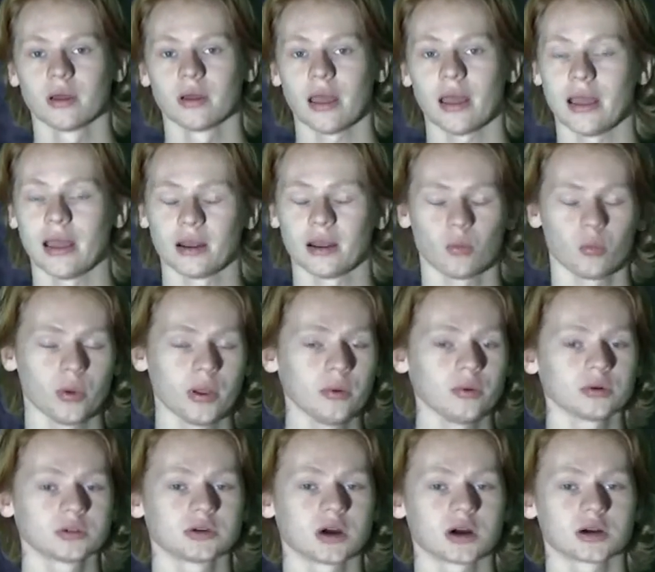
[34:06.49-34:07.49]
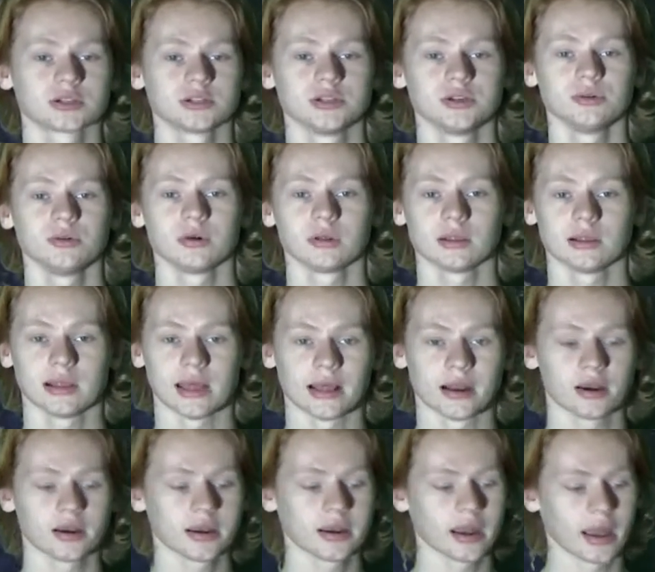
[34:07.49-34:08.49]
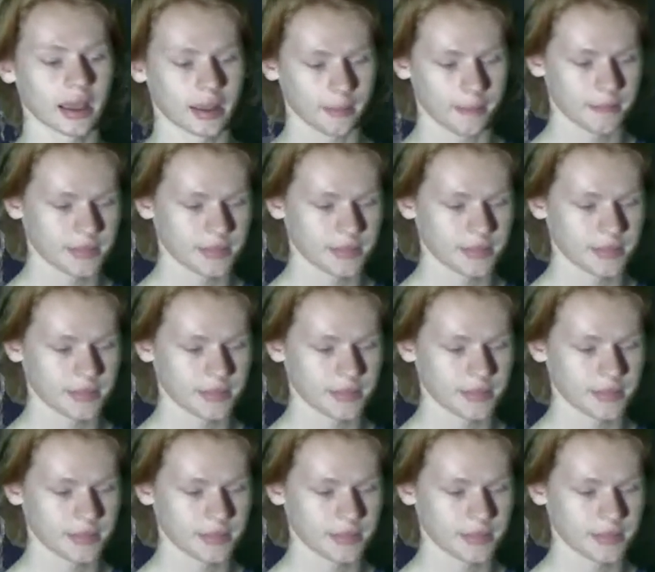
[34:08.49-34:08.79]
And we will talk to you later today.